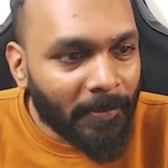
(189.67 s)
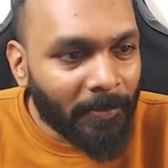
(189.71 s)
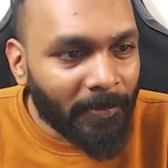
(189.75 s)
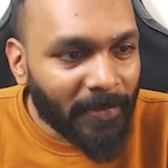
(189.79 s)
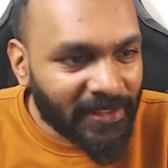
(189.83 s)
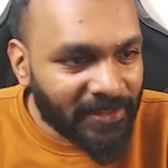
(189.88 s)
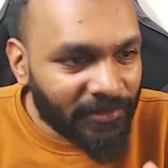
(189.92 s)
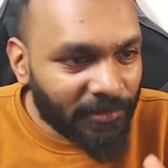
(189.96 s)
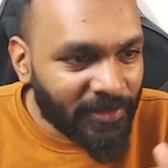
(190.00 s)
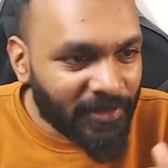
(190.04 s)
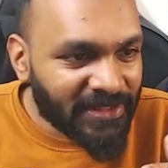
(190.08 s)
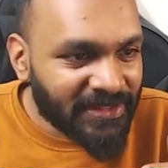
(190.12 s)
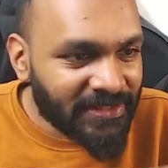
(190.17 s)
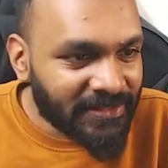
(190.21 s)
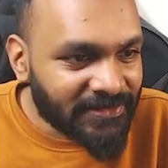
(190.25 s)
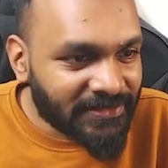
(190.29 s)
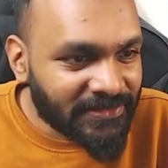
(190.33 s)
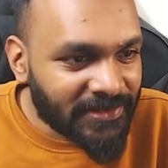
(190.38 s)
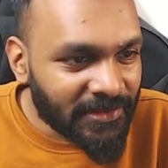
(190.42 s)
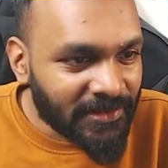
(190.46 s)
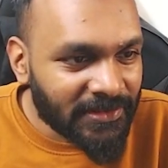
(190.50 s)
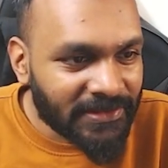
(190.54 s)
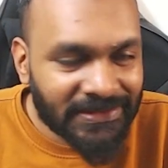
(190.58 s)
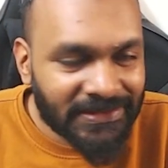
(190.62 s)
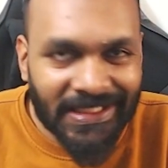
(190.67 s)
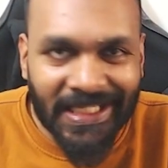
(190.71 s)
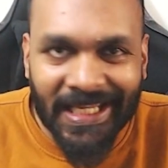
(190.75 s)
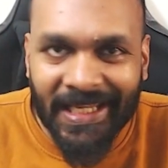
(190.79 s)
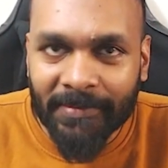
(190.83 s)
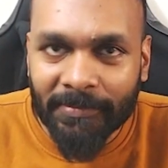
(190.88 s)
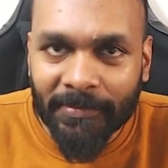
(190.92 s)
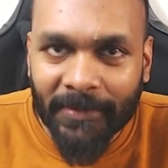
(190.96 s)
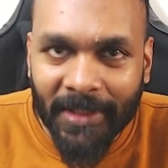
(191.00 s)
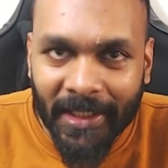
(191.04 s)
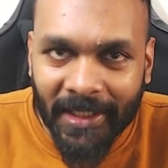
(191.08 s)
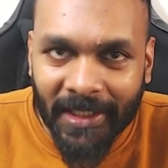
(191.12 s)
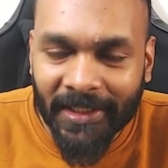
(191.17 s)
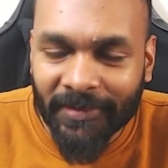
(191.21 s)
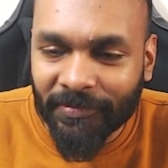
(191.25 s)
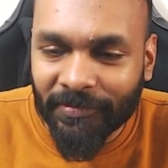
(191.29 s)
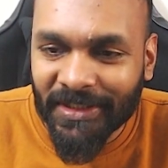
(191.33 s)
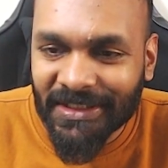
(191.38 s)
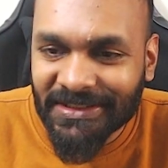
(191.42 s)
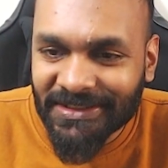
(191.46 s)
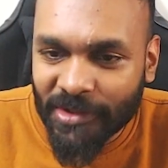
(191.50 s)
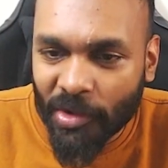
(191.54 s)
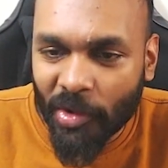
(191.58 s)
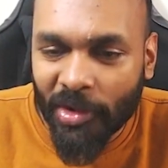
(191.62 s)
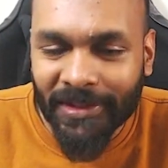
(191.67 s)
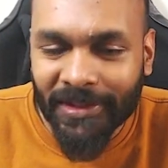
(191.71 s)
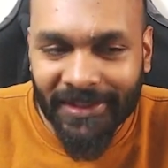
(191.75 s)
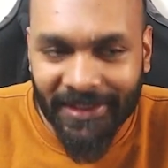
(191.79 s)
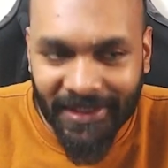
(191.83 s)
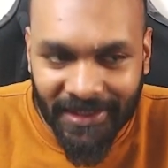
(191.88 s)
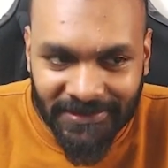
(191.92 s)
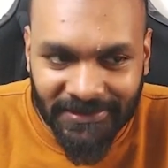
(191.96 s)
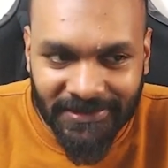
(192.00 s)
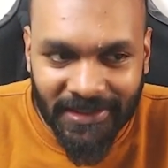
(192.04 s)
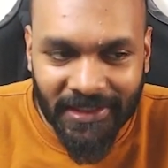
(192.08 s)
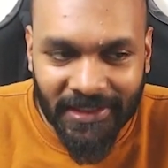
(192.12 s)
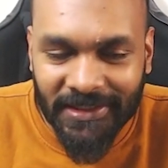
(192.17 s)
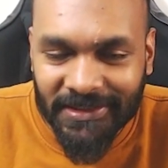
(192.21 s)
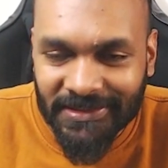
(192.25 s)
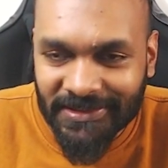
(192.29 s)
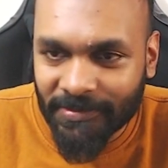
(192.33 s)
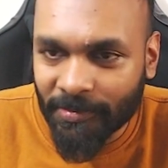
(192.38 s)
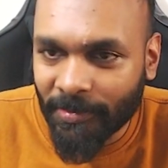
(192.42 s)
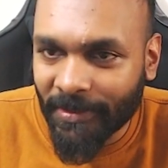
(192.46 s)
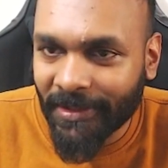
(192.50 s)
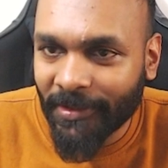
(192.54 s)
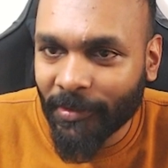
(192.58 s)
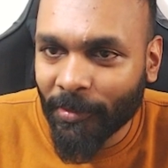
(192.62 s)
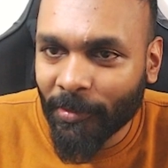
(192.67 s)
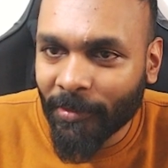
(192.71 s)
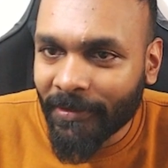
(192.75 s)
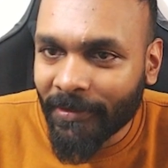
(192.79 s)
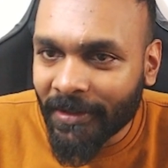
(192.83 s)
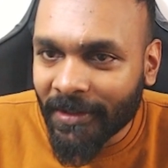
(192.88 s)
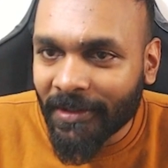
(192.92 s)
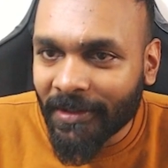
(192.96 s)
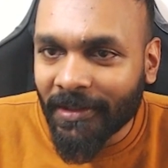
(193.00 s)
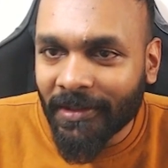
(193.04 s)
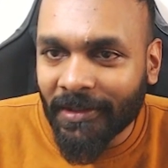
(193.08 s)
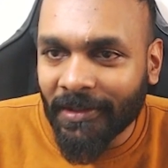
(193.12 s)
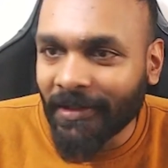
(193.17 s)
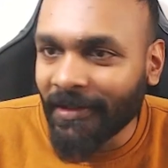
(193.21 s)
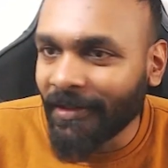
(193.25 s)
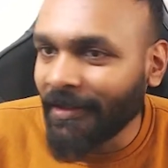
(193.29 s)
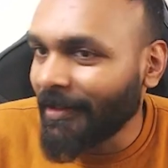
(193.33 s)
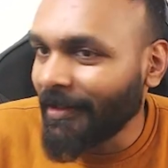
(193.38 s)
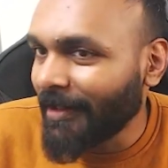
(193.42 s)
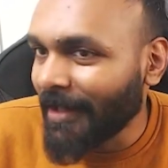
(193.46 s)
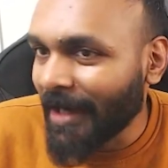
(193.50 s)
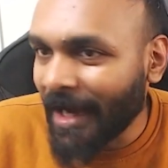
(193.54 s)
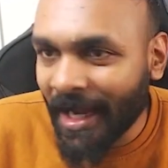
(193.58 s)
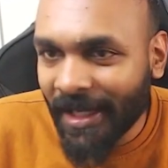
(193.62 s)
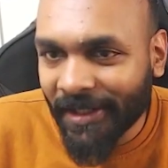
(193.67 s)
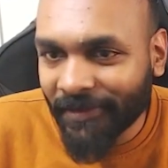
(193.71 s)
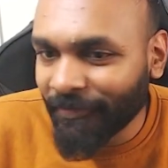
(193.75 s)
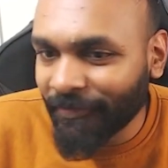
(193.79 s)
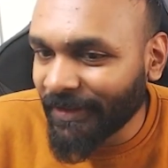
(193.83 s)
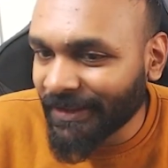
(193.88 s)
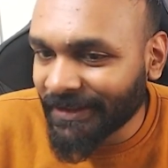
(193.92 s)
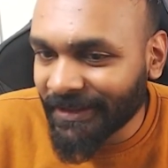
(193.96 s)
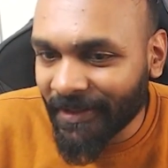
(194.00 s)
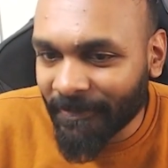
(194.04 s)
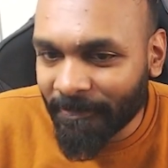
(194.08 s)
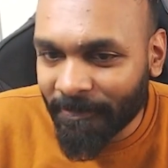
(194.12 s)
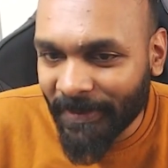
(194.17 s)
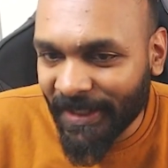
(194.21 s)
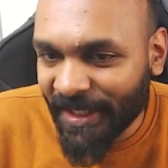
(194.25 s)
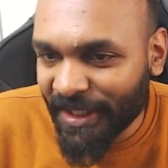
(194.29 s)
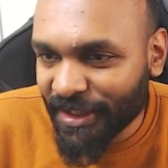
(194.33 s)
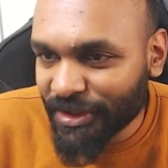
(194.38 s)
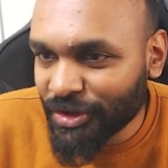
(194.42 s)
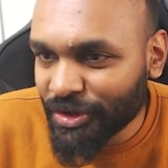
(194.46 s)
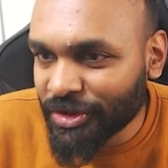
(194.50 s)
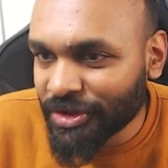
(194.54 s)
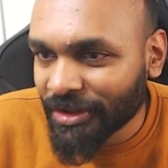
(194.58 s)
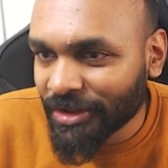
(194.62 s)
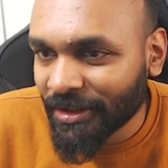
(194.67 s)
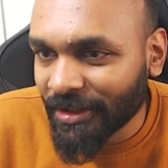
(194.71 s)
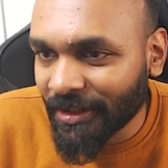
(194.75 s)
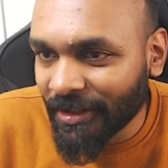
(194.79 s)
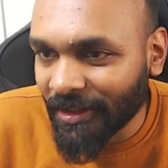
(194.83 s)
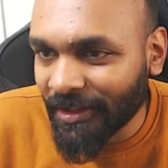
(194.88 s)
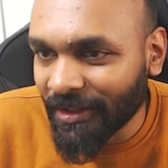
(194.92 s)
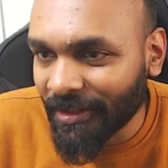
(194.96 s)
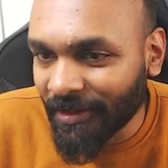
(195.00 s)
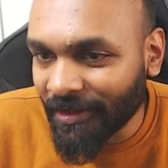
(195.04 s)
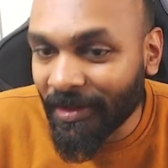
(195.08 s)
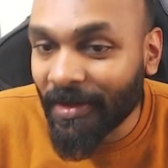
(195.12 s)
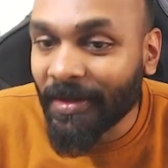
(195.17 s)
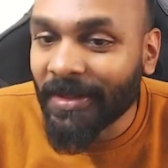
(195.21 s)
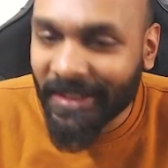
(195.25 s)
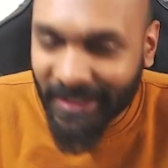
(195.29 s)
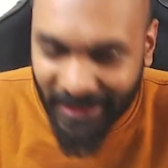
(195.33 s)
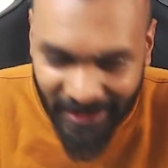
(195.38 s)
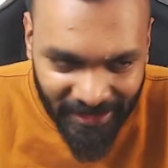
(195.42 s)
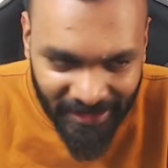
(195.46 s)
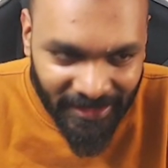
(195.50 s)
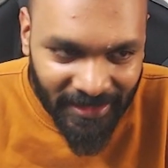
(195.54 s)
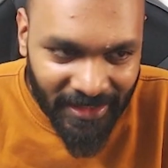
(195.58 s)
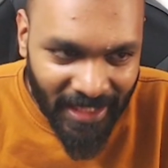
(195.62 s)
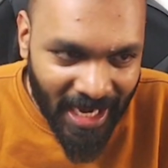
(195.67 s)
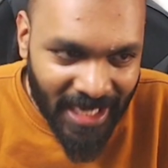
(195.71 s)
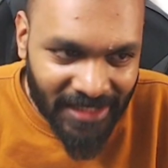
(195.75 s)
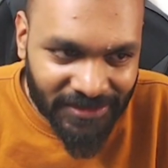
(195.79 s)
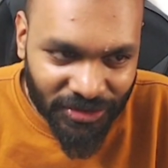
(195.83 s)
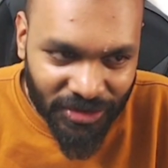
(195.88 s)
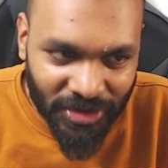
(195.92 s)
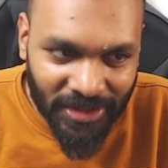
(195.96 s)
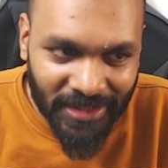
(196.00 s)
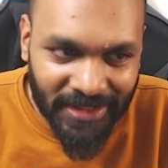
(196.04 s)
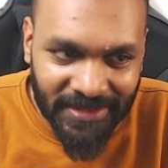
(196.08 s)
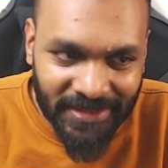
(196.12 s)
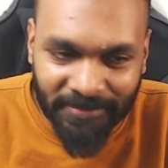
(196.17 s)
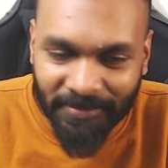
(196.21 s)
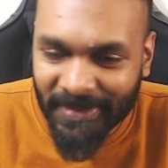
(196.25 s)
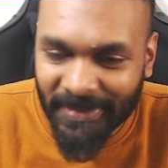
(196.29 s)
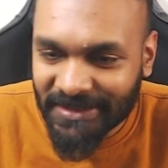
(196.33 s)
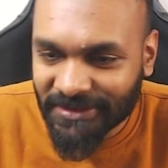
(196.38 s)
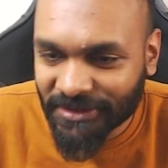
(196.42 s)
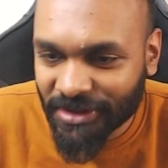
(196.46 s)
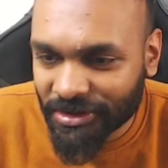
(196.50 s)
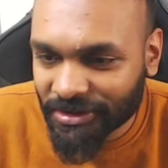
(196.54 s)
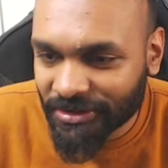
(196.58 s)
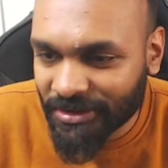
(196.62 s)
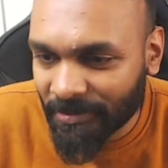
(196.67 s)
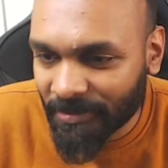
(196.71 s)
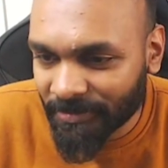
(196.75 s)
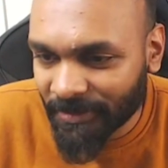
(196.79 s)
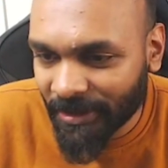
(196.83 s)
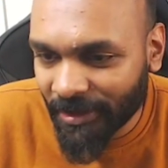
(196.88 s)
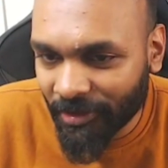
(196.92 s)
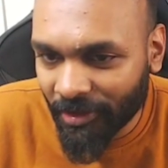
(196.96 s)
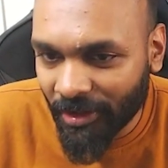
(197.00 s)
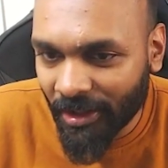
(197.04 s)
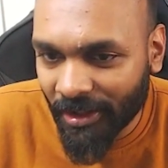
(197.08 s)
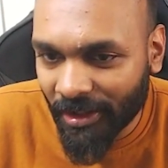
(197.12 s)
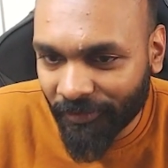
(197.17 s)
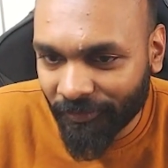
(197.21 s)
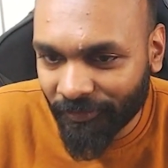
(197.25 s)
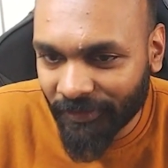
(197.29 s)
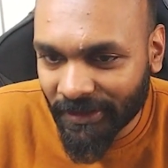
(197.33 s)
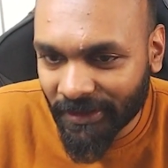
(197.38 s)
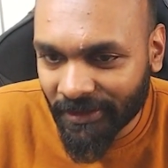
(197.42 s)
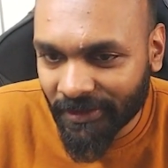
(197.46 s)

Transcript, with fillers: By the way, there's the same guy we saw in yesterday's video, uh, Ayurveda page. Uh, he'll actually mention something on Ayurveda